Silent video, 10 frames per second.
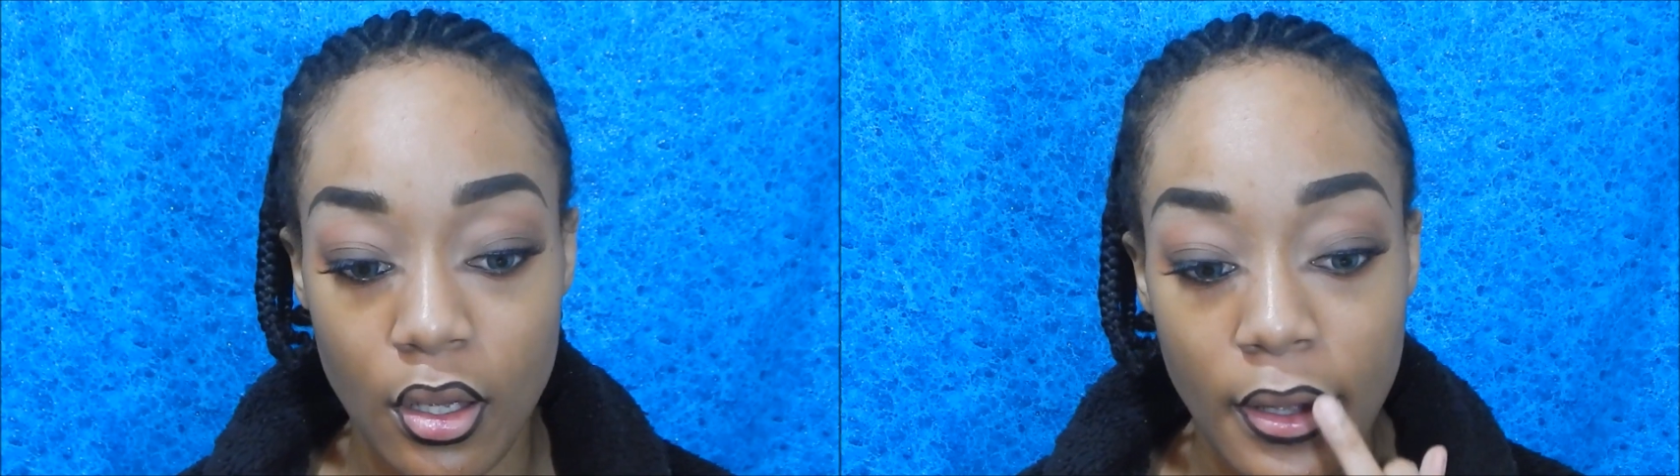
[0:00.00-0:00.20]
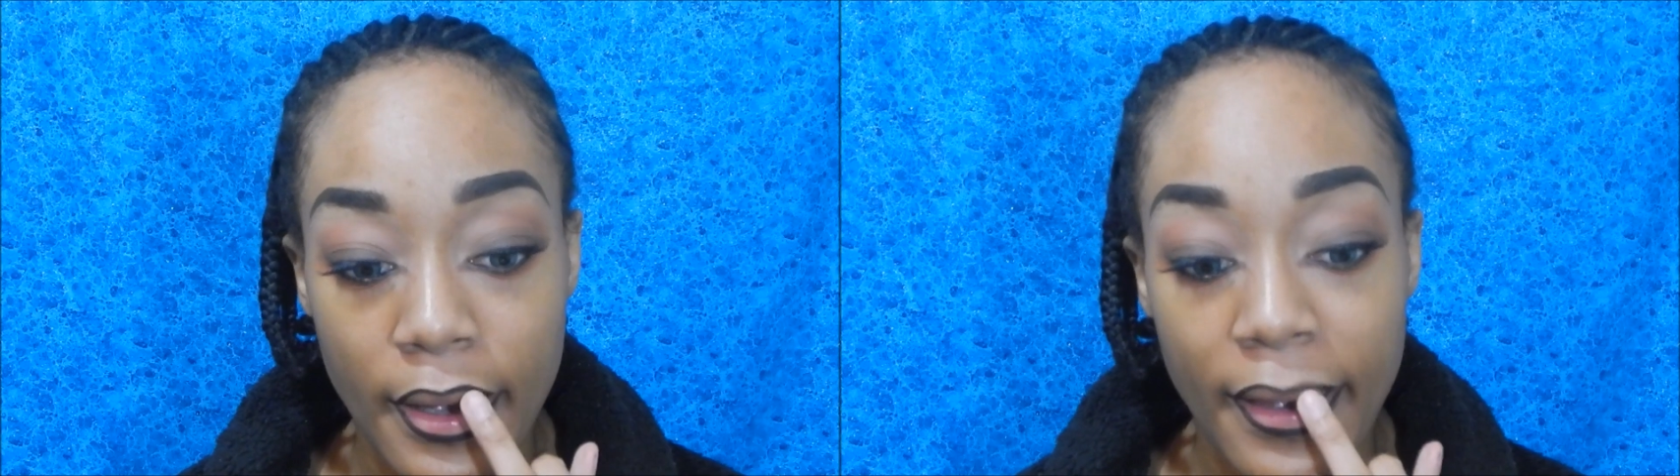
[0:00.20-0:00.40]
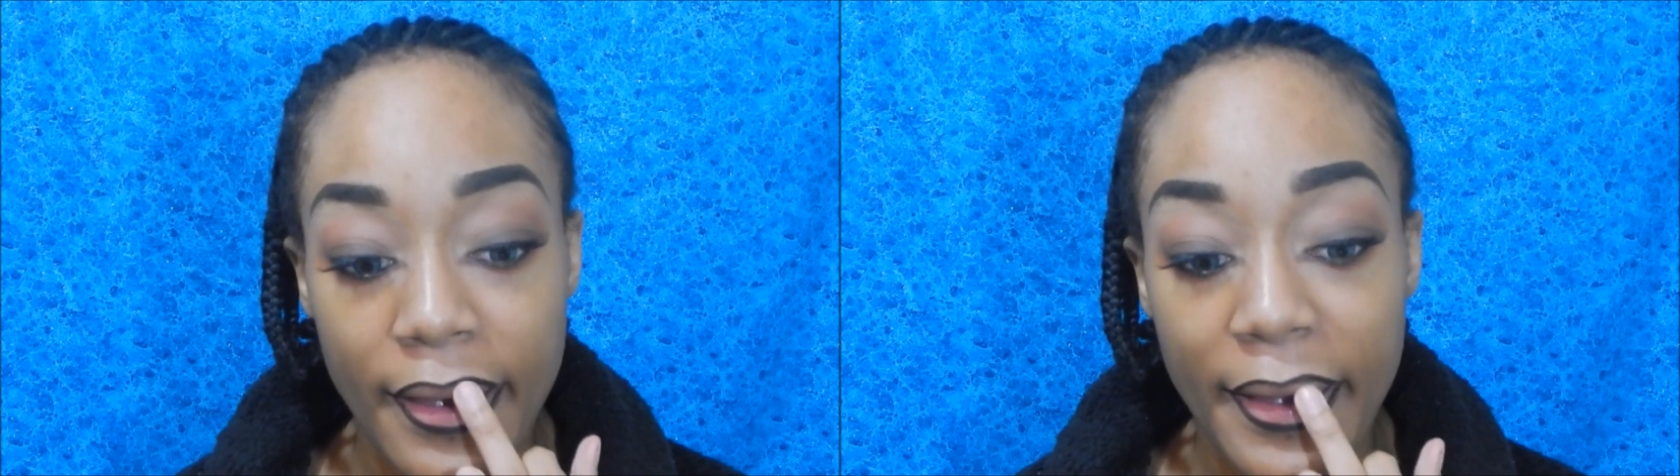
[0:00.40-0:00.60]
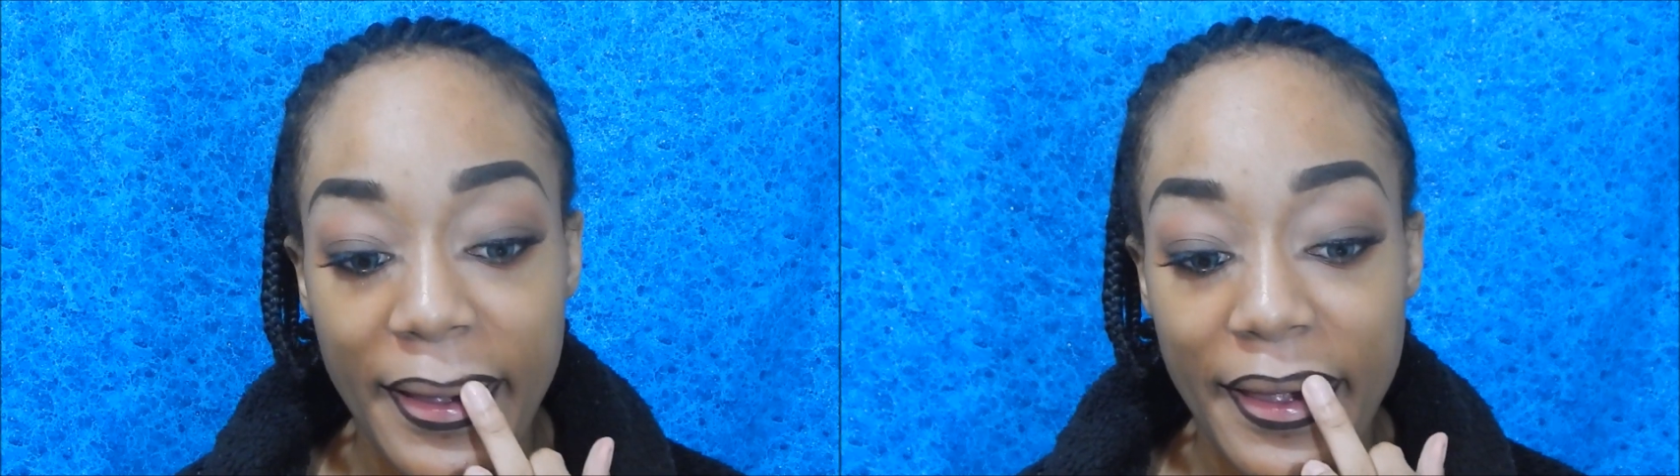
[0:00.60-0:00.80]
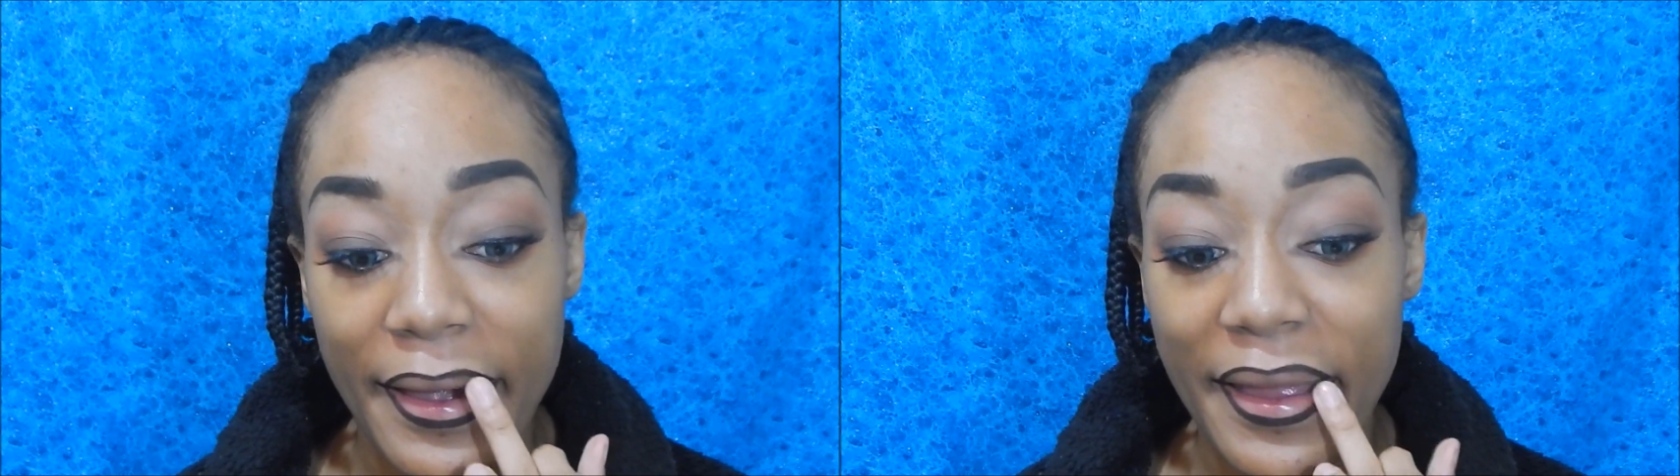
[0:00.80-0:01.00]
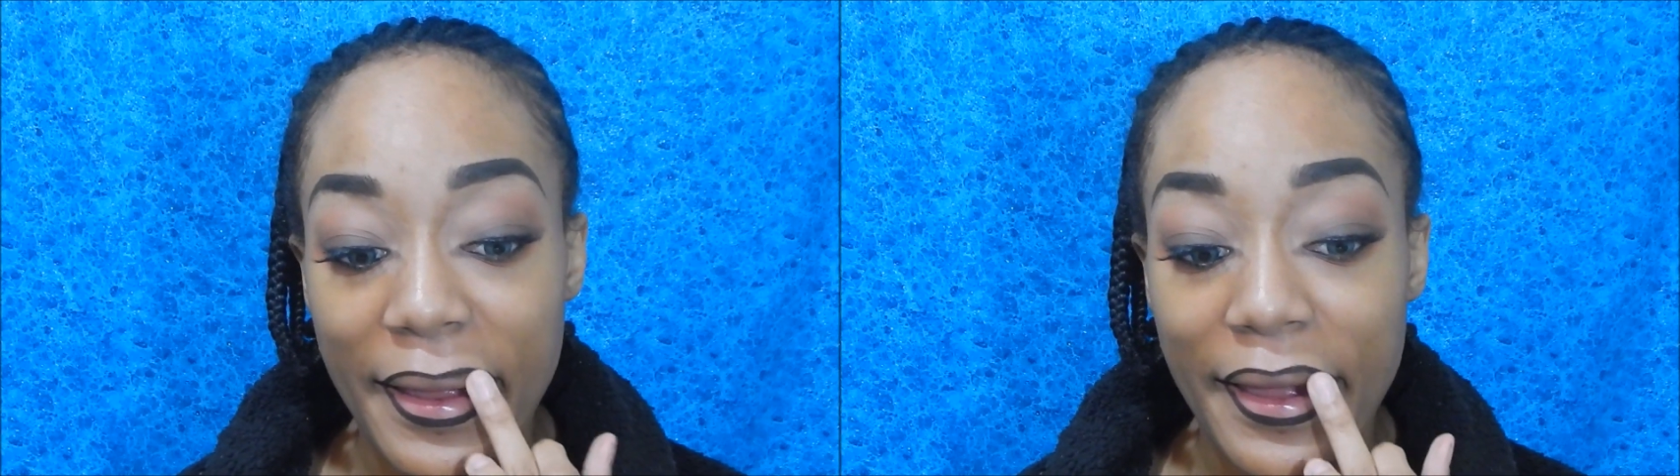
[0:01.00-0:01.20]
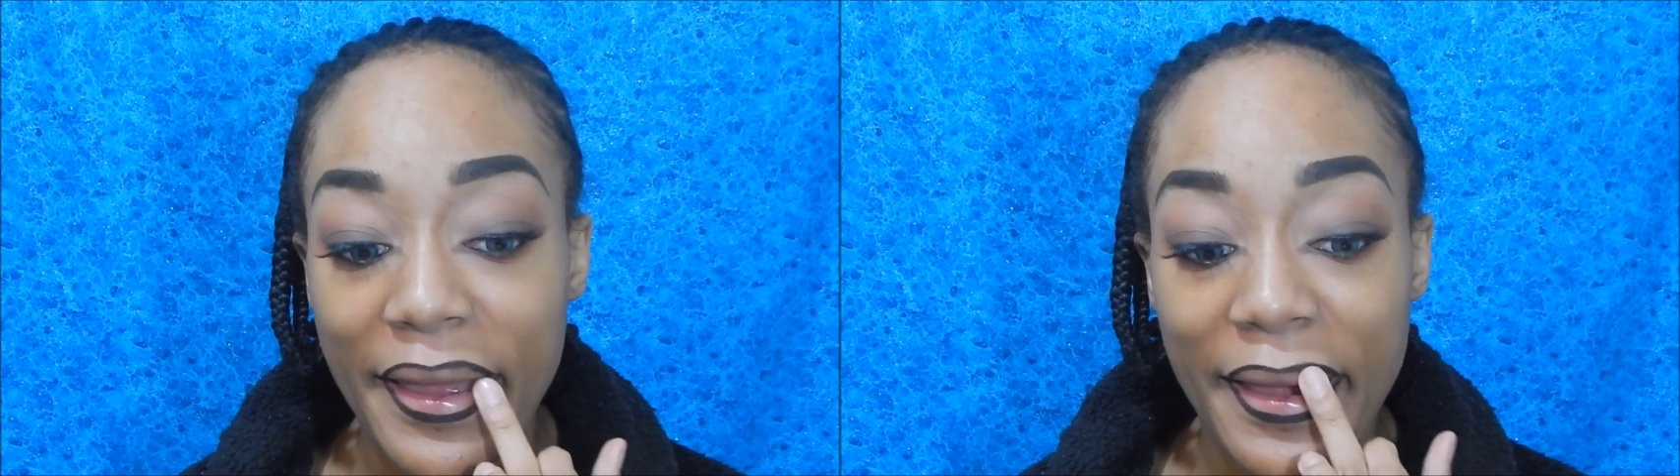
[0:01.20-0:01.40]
you don't really have to be as